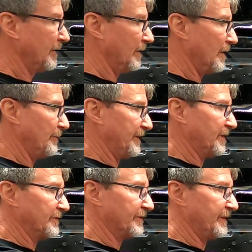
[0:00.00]
uh,
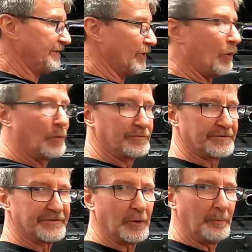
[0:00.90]
because these holes
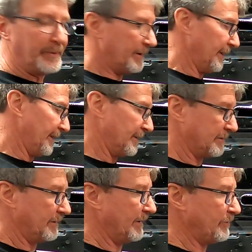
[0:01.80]
are so big
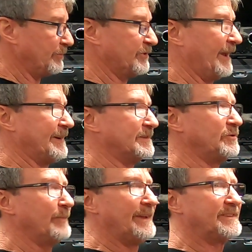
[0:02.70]
and you take
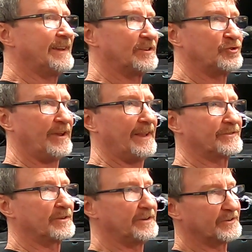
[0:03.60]
you may take a
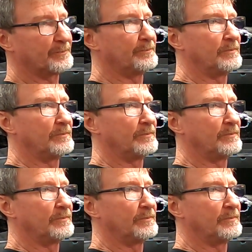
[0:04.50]
chance on this